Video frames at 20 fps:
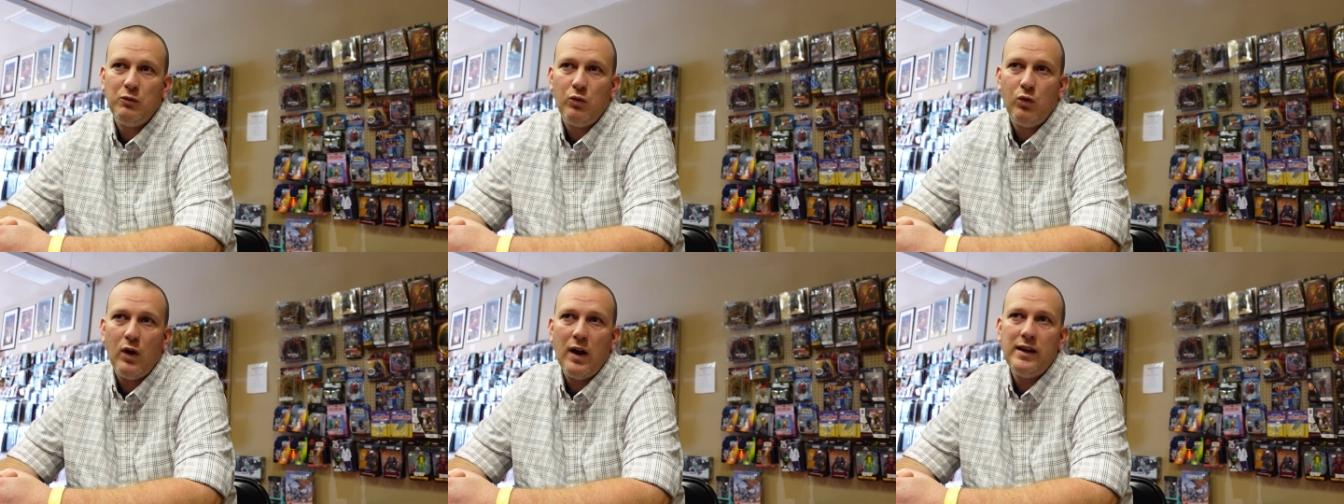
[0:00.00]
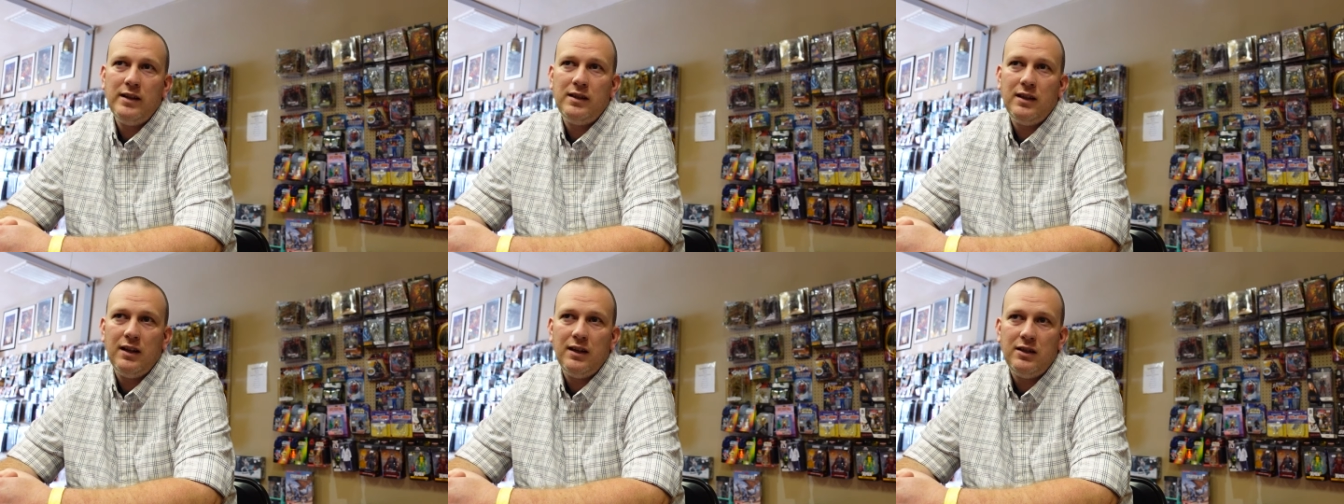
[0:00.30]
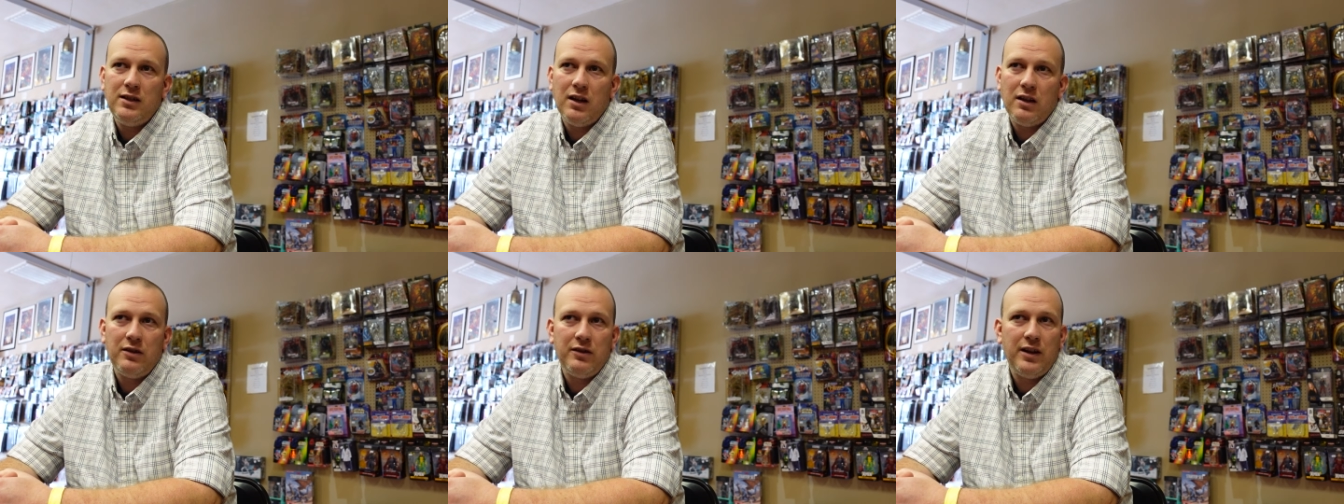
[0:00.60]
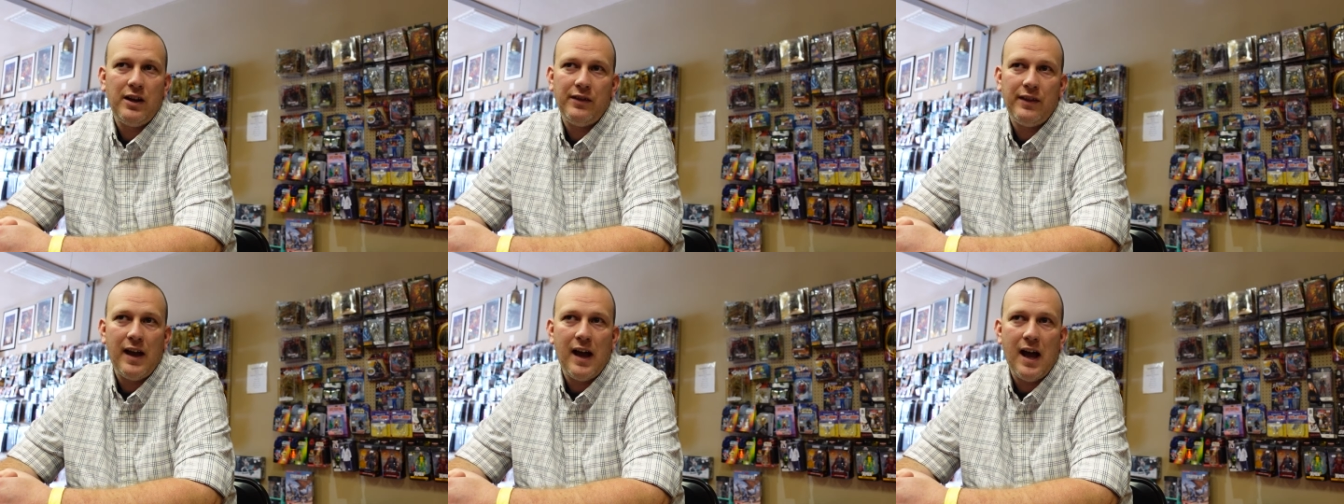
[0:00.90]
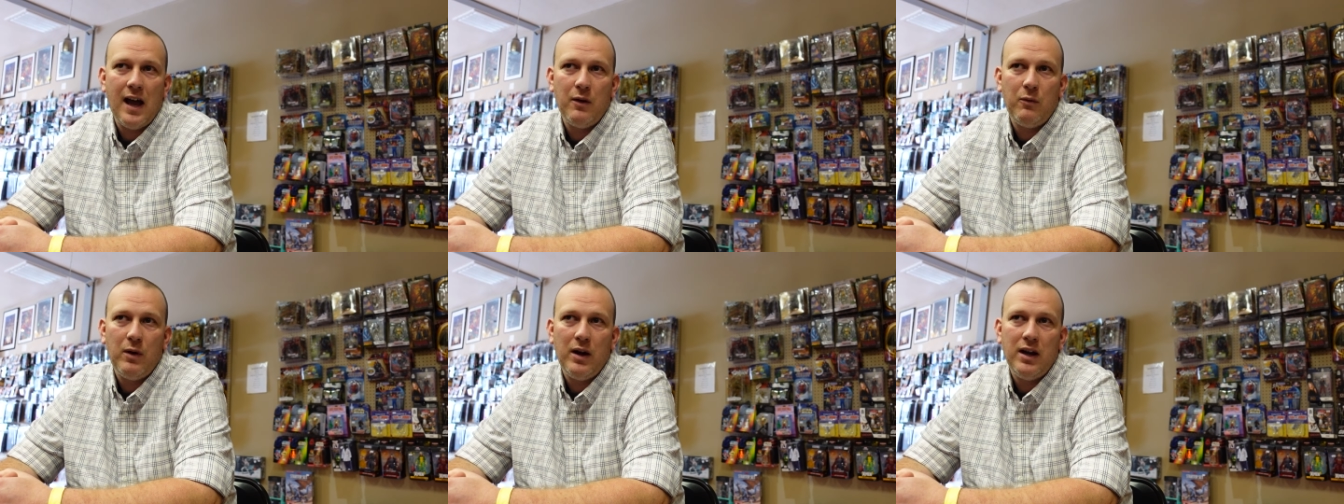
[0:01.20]
racing each other down the
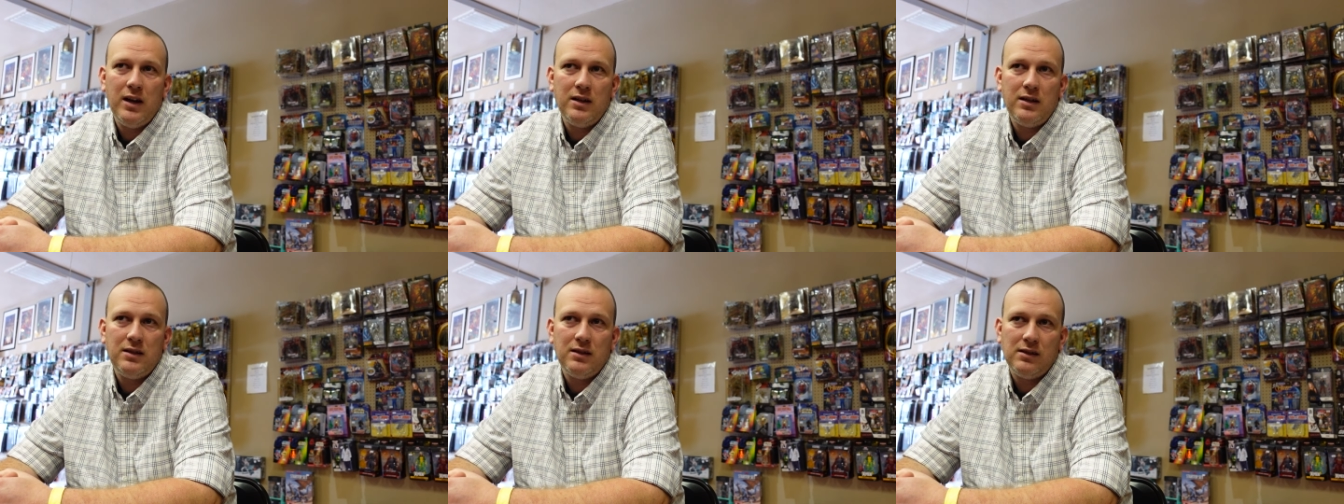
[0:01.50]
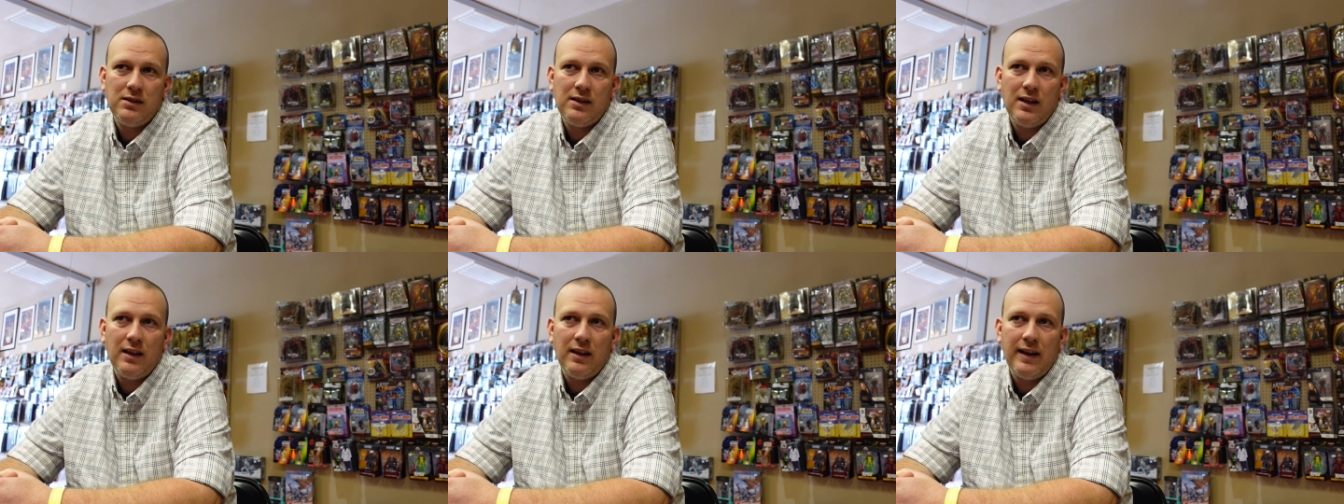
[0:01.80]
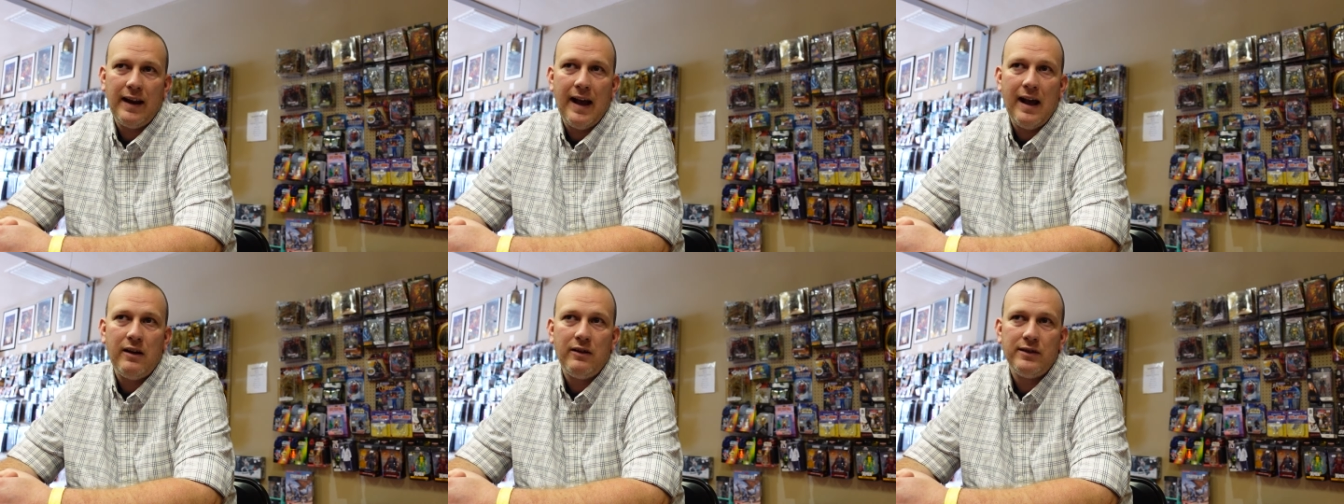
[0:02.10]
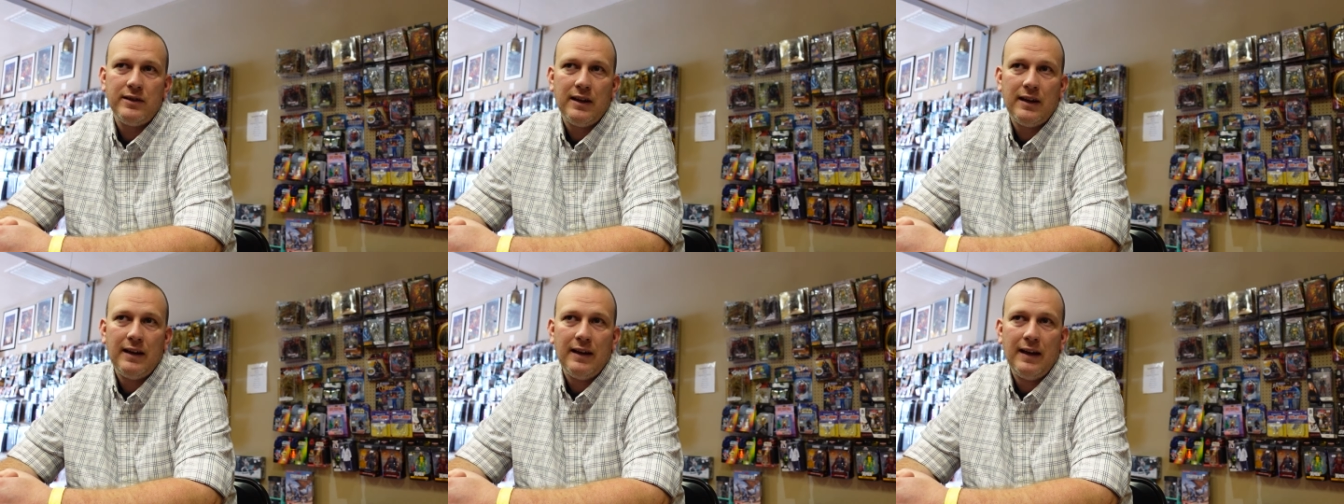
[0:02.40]
highway to sell it out.